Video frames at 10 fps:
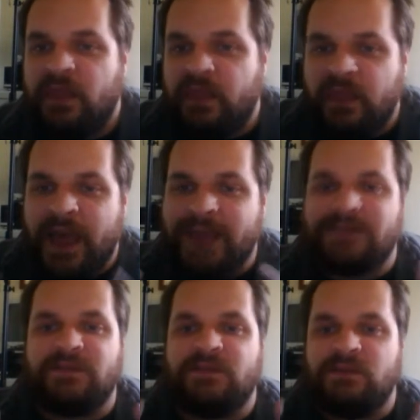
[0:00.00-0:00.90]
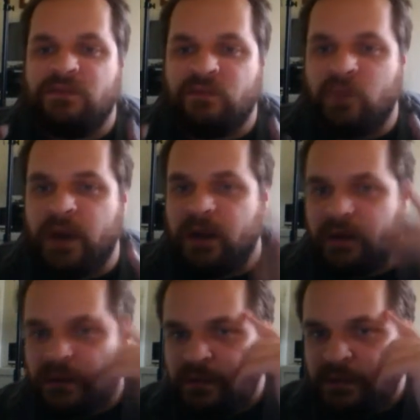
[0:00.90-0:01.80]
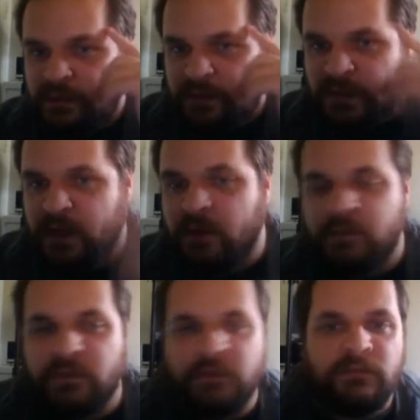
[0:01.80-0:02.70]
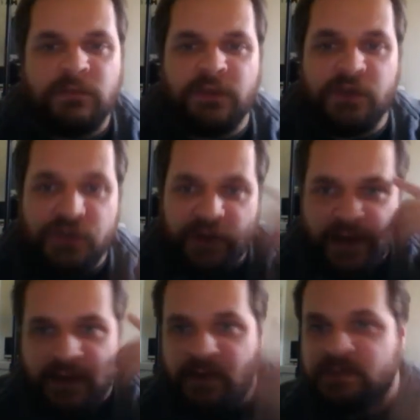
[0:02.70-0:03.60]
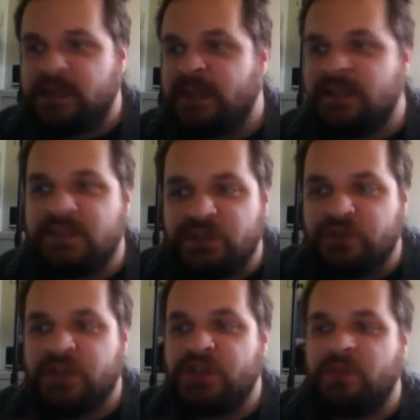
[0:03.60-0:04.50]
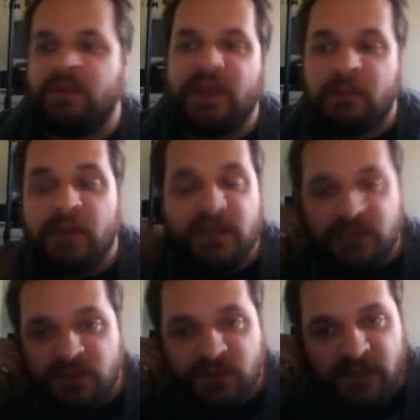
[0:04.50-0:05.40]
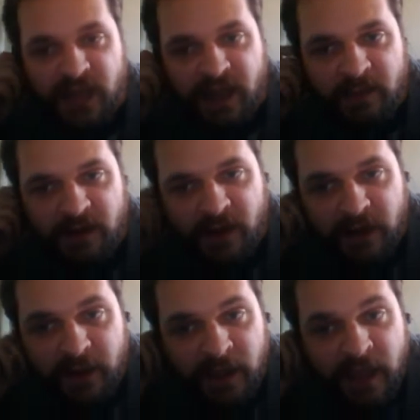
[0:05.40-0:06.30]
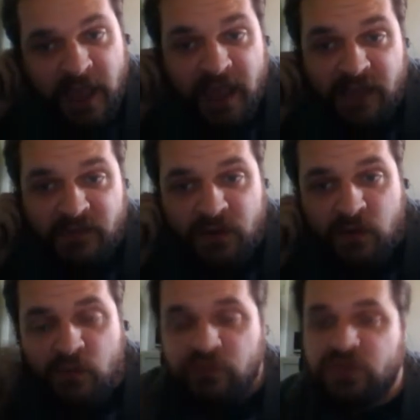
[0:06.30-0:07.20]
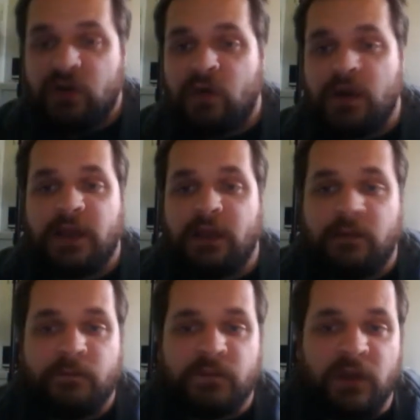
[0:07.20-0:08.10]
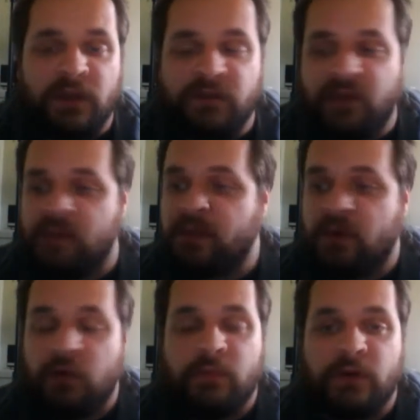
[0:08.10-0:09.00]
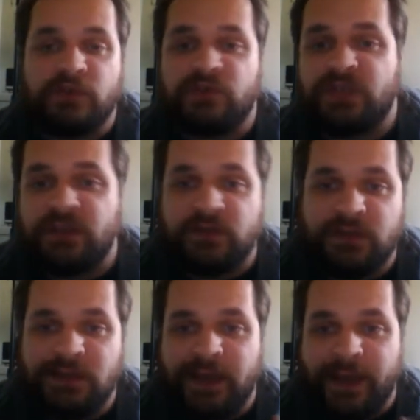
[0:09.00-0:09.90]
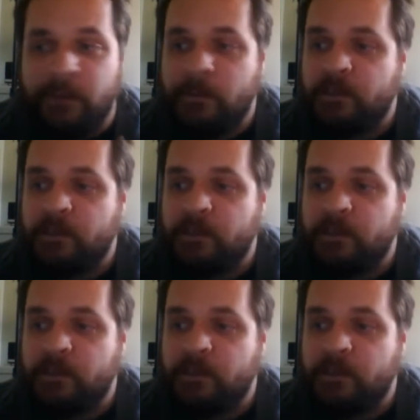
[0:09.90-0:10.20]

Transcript: That's where using your head comes in. This is strategic planning, because here's what's going to happen. All right, if you start working on developing your own personal skills now,